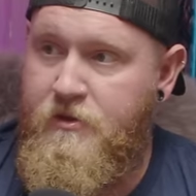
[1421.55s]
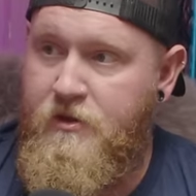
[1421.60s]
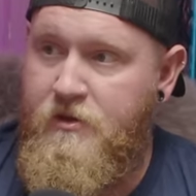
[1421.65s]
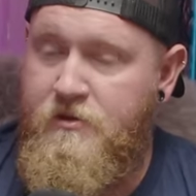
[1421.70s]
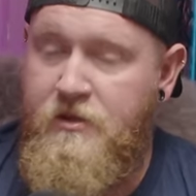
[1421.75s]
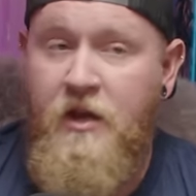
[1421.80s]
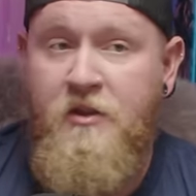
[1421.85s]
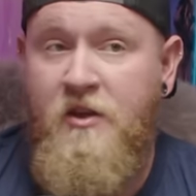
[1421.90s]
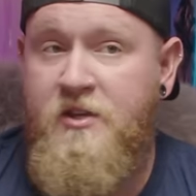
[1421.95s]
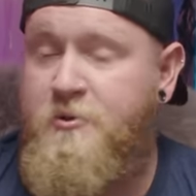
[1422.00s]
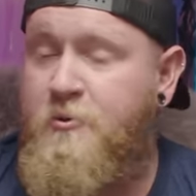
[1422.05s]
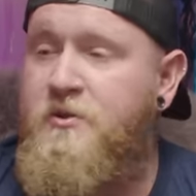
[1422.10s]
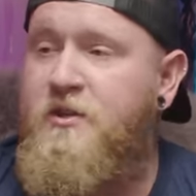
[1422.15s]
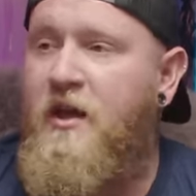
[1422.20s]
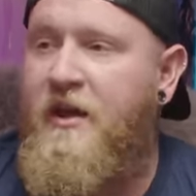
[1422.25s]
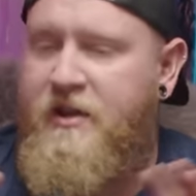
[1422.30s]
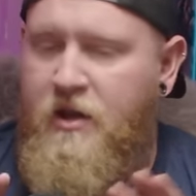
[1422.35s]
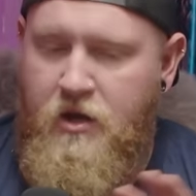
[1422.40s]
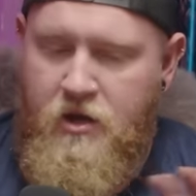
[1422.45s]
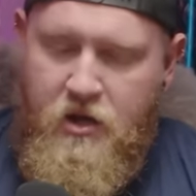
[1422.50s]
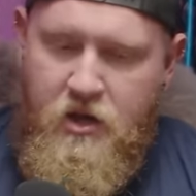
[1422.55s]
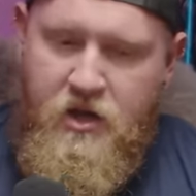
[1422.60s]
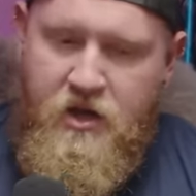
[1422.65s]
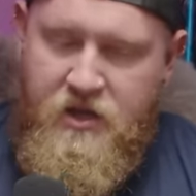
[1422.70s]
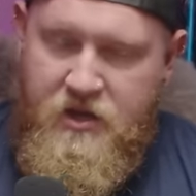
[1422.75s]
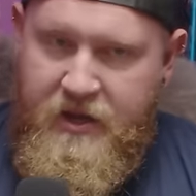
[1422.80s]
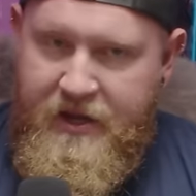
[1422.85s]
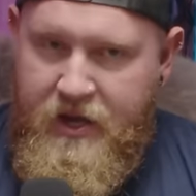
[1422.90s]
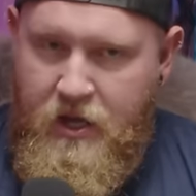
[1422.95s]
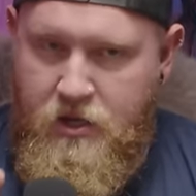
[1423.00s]
No, this was like
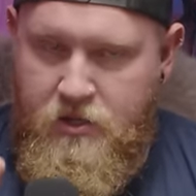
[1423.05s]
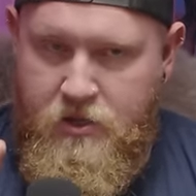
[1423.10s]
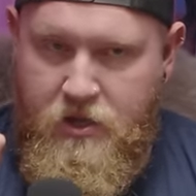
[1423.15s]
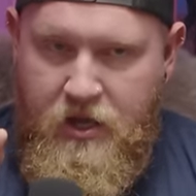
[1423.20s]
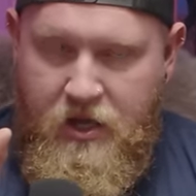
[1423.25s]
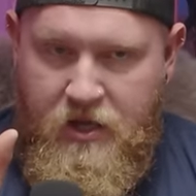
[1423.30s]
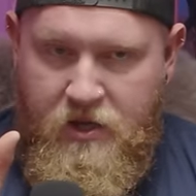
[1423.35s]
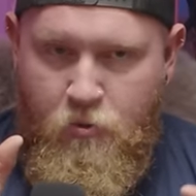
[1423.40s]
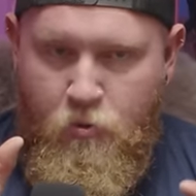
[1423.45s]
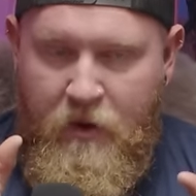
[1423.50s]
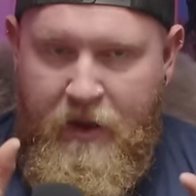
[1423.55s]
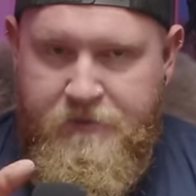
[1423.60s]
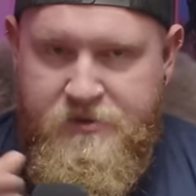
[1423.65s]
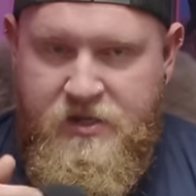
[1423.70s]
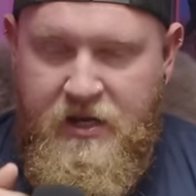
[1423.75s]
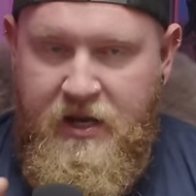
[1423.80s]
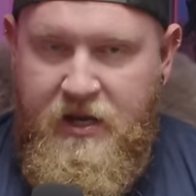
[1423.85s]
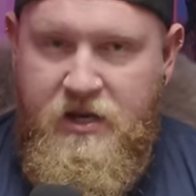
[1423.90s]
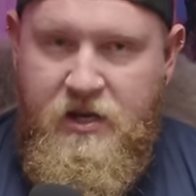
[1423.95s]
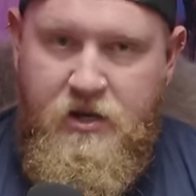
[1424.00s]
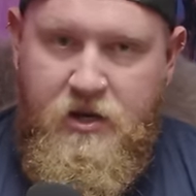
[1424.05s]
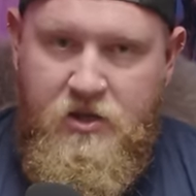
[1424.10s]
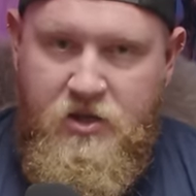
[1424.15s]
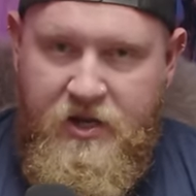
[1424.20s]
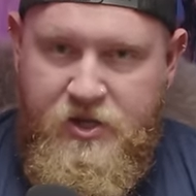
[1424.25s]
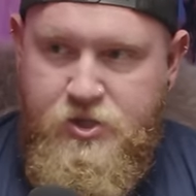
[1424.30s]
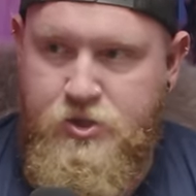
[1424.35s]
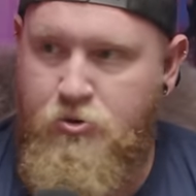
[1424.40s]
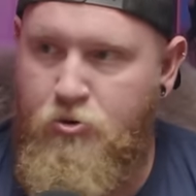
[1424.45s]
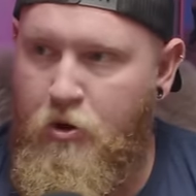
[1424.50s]
a website and you could
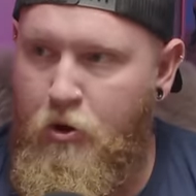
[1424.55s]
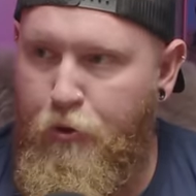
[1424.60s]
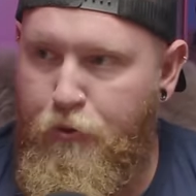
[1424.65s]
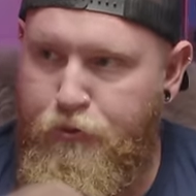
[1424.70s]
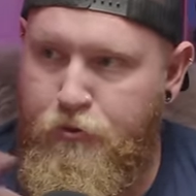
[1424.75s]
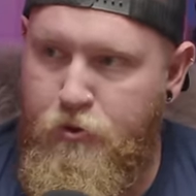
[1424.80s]
like scroll